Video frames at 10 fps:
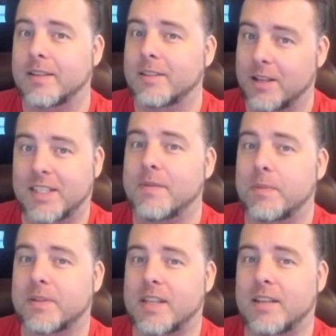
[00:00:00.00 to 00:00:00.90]
Not
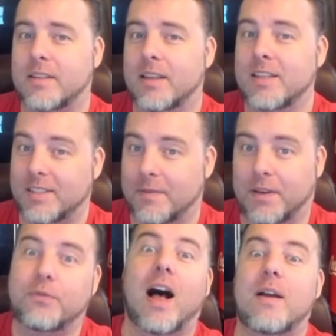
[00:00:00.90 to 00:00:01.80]
70%,
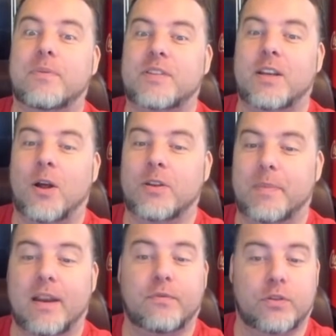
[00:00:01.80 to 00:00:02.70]
75% on
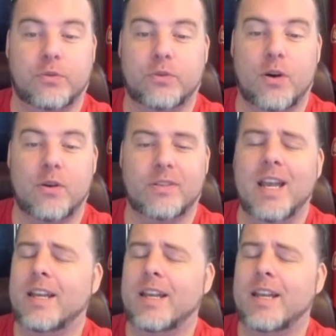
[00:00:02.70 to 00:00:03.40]
demand for 2 turns.